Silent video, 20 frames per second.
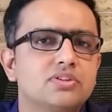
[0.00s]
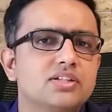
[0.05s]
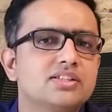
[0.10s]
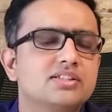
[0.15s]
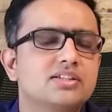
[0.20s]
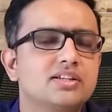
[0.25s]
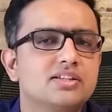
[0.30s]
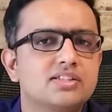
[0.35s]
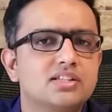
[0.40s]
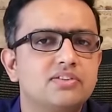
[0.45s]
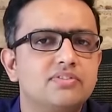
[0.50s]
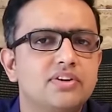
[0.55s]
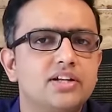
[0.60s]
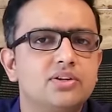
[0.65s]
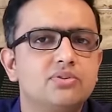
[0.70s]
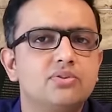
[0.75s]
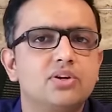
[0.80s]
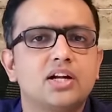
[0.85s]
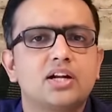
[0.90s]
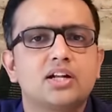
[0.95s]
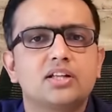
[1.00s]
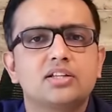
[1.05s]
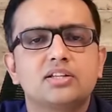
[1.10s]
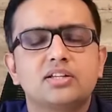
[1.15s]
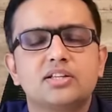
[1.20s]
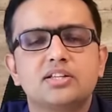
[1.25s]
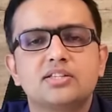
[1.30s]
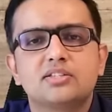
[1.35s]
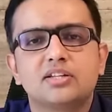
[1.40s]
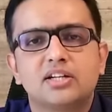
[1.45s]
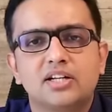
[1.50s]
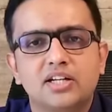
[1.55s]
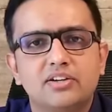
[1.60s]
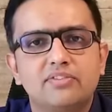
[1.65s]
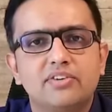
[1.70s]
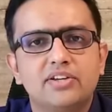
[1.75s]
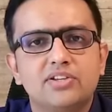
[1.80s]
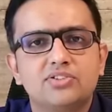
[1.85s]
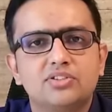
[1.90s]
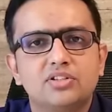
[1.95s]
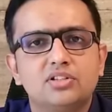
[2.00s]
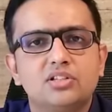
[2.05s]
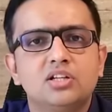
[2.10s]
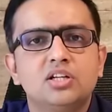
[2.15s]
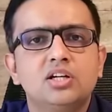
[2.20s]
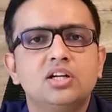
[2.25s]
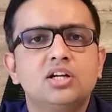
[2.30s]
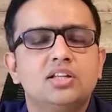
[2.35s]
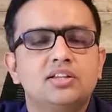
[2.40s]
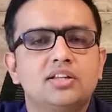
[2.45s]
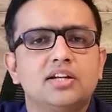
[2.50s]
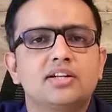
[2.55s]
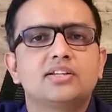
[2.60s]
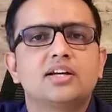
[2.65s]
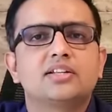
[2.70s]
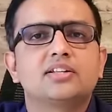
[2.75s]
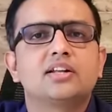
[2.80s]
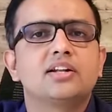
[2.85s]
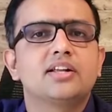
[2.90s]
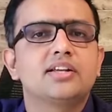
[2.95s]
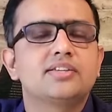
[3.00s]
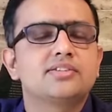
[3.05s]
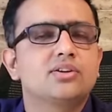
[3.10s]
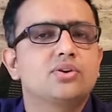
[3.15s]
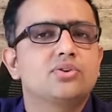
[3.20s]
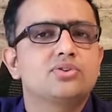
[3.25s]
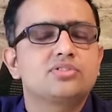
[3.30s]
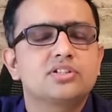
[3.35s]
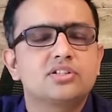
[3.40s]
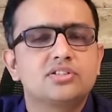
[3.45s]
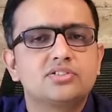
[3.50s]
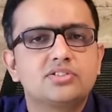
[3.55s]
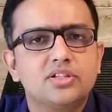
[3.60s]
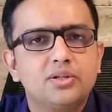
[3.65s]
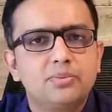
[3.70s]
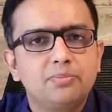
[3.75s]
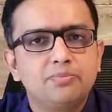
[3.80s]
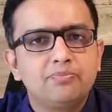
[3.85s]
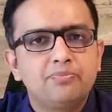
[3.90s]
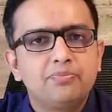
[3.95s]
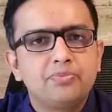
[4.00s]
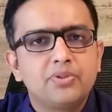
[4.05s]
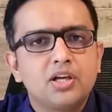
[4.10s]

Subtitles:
One is conservative and another is intervention, that is either laser or surgery.